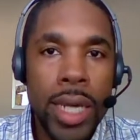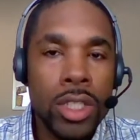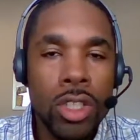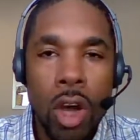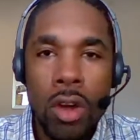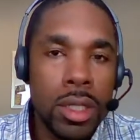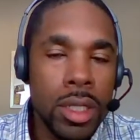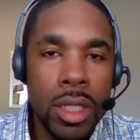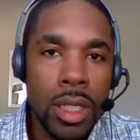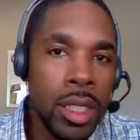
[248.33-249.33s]
I can talk
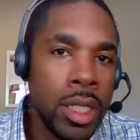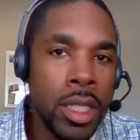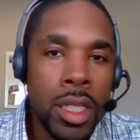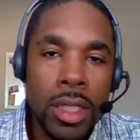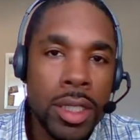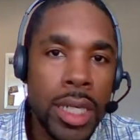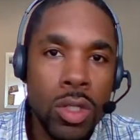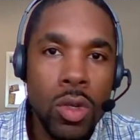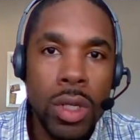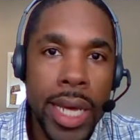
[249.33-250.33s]
the
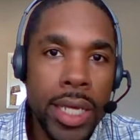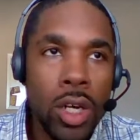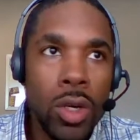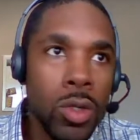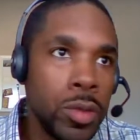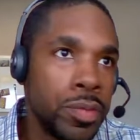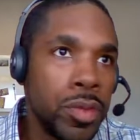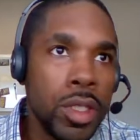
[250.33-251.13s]
technical lingo,